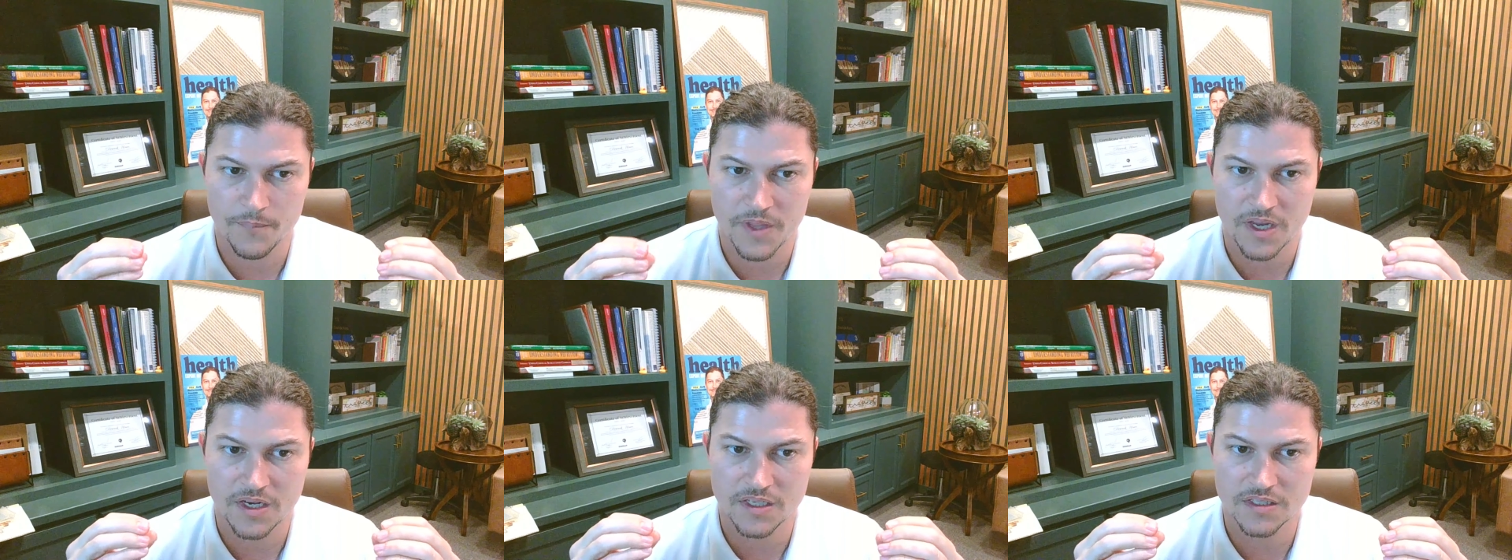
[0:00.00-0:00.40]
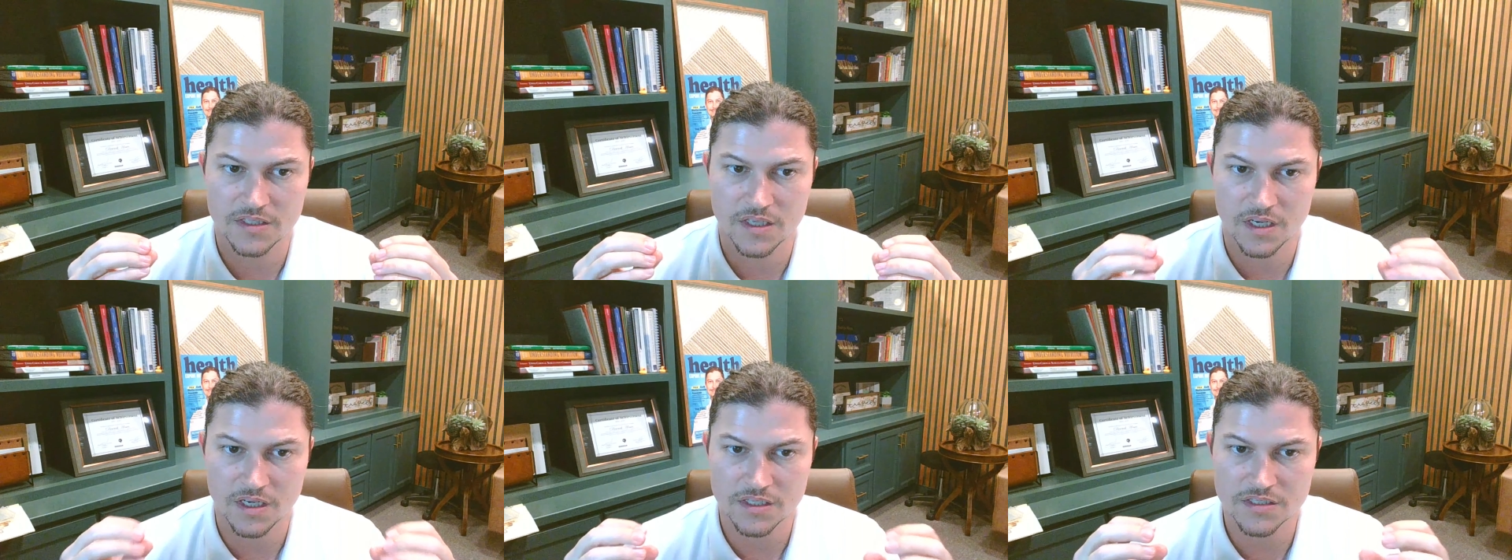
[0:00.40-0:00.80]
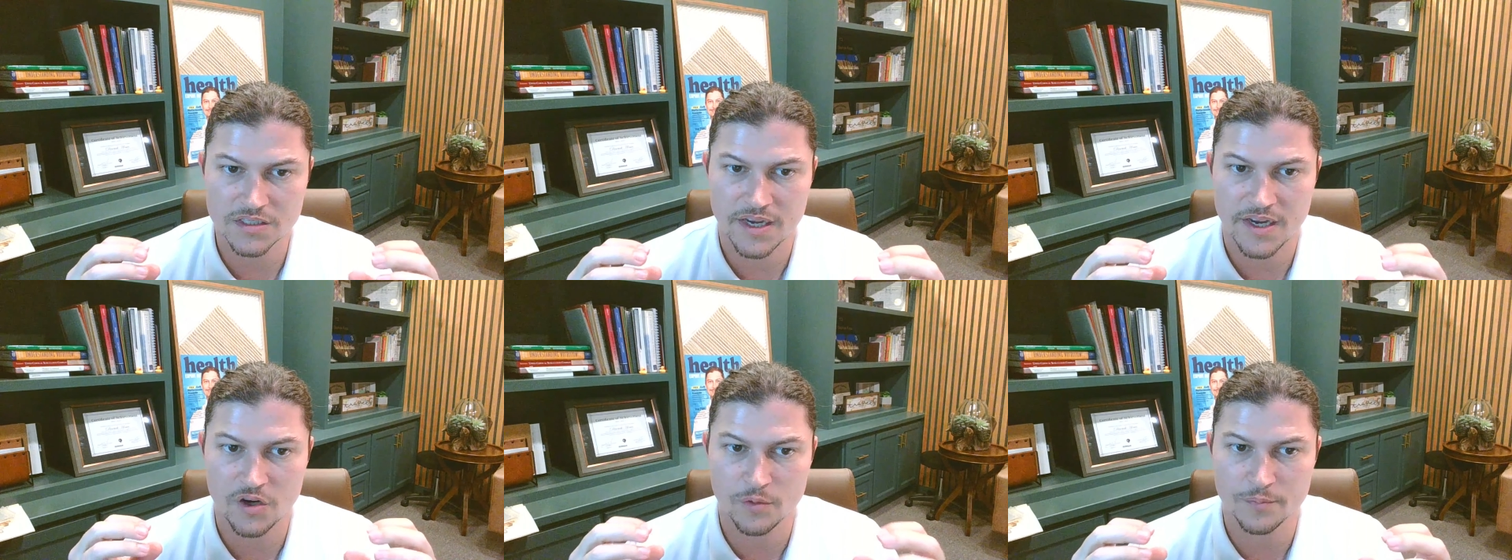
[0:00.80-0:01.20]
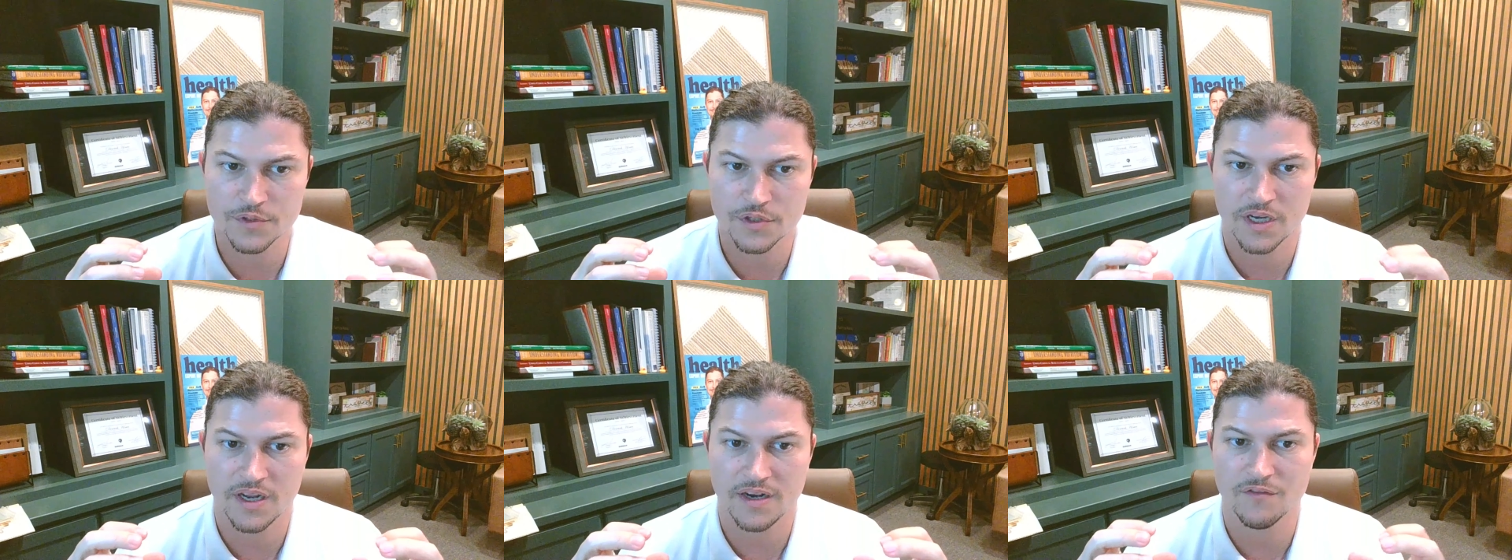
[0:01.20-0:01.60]
and it does help
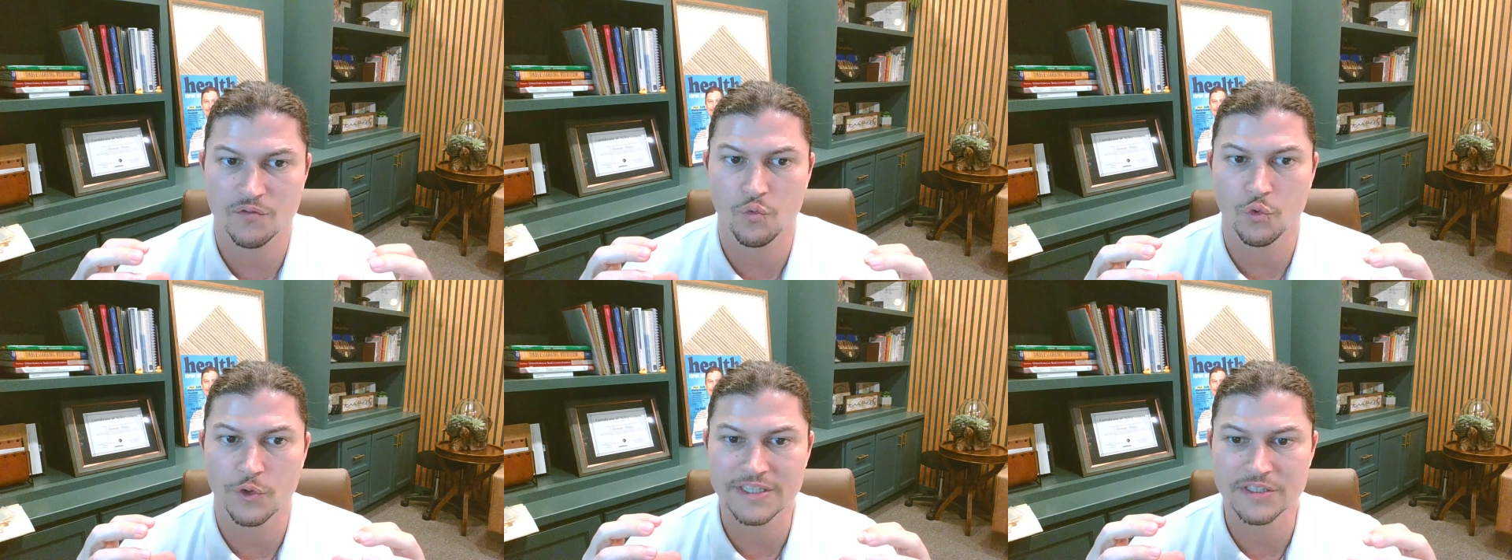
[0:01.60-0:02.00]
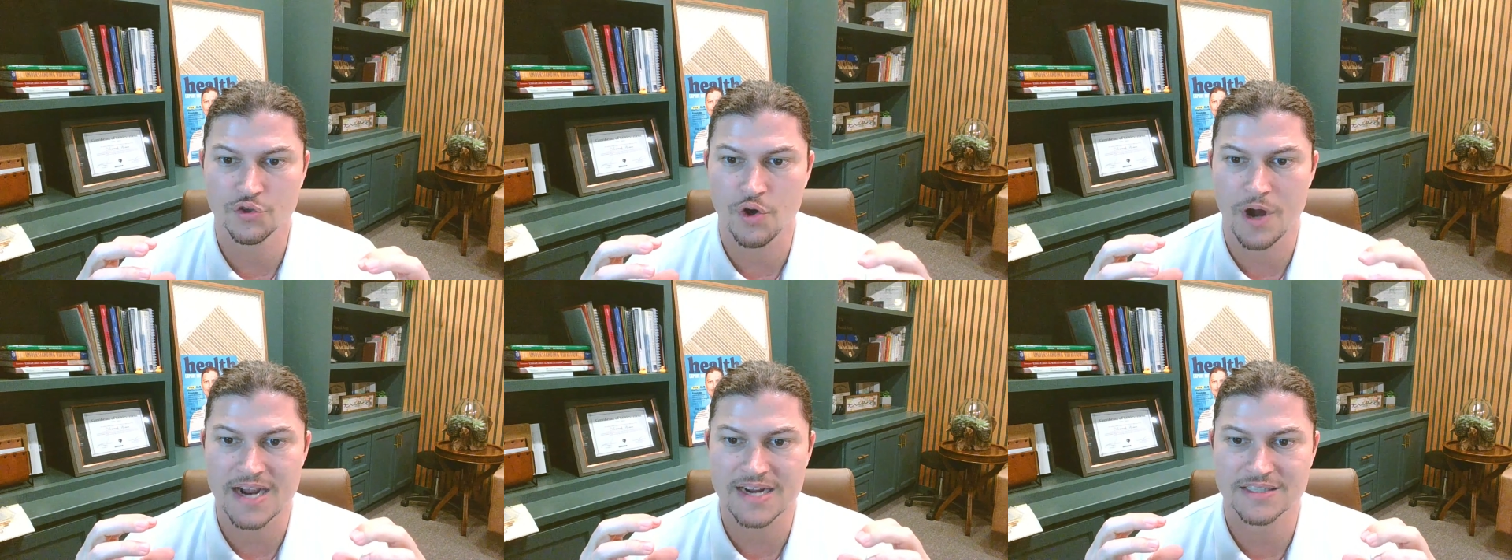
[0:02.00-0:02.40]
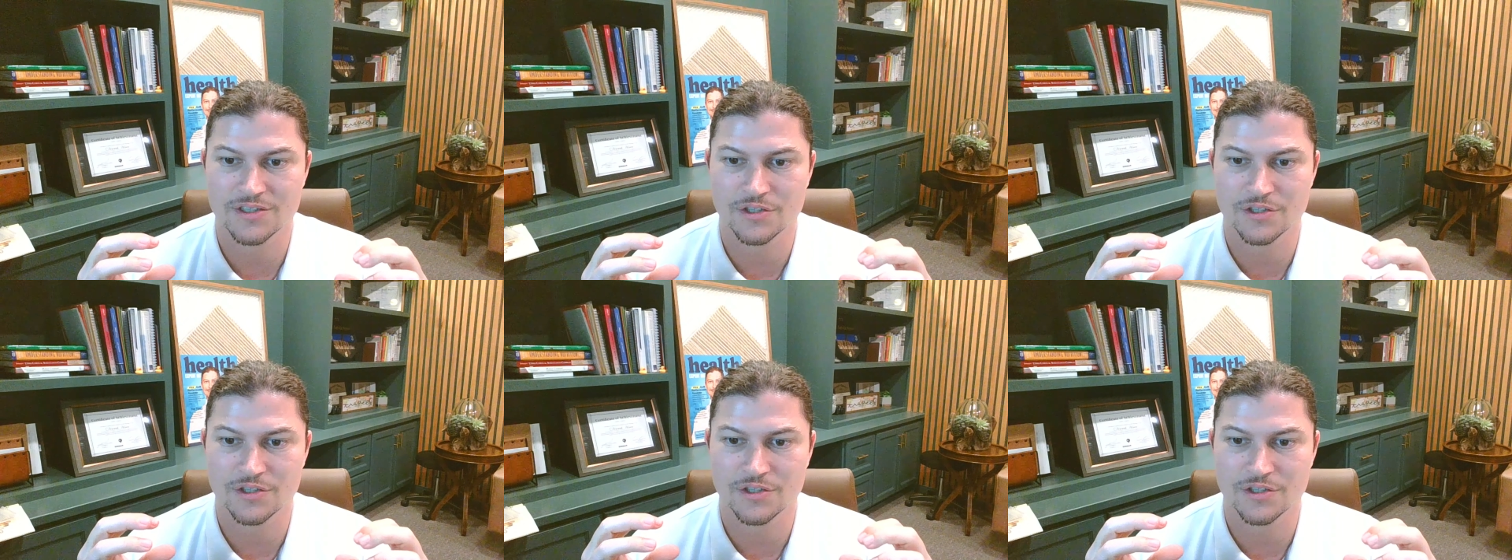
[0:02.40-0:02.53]
to kind of retract.